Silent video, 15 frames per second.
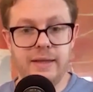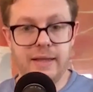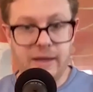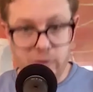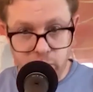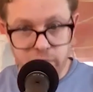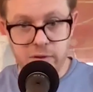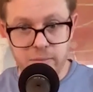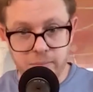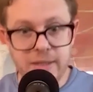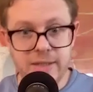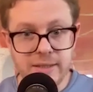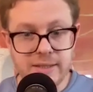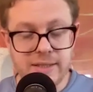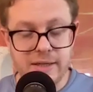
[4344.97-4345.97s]
over the
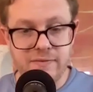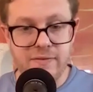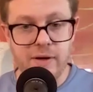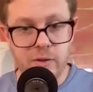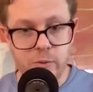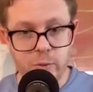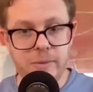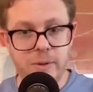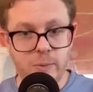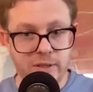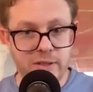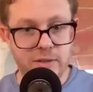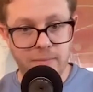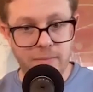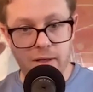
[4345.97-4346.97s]
months that follow, we meet
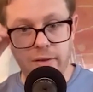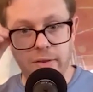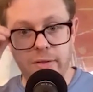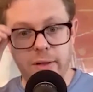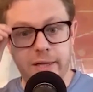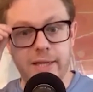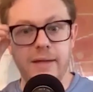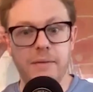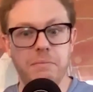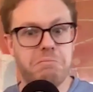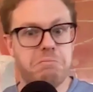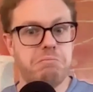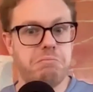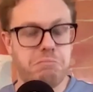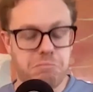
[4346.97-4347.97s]
once a month, like
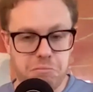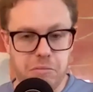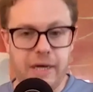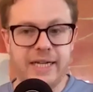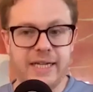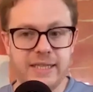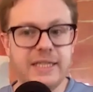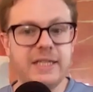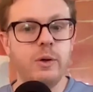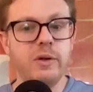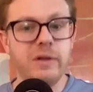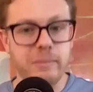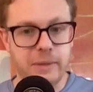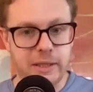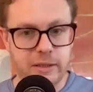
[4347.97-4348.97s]
I get to know
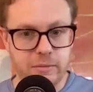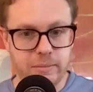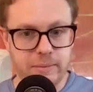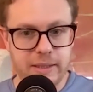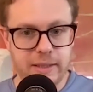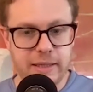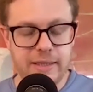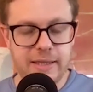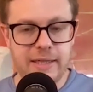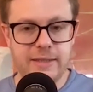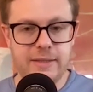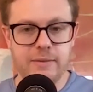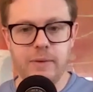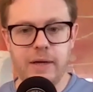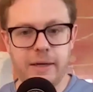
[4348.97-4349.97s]
them a little bit. And
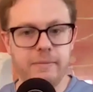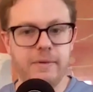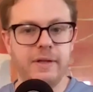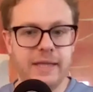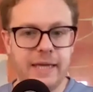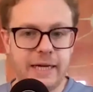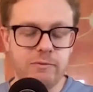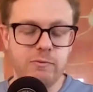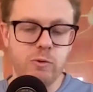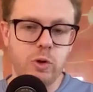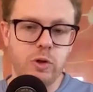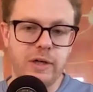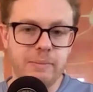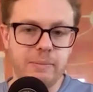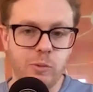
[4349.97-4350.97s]
I'm in that role,
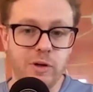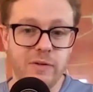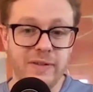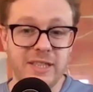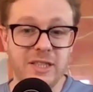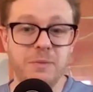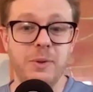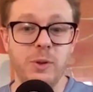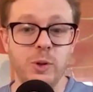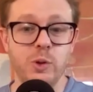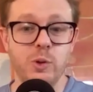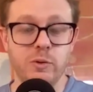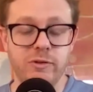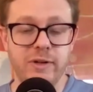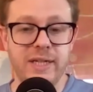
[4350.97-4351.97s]
I'm more of a
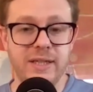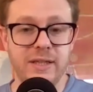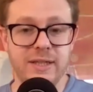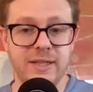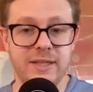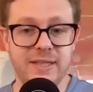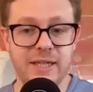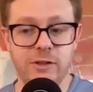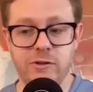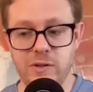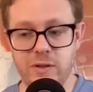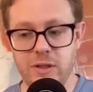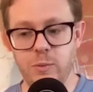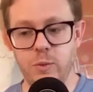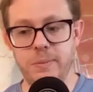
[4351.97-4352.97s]
spiritual friend. The Sanskrit
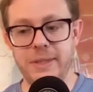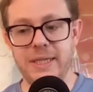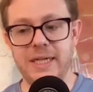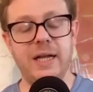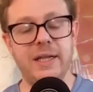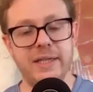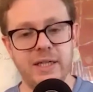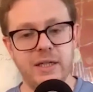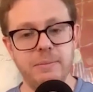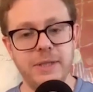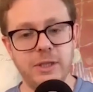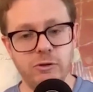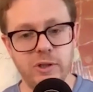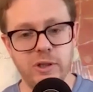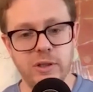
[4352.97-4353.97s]
term would be Kalyana
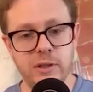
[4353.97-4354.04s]
Mitra.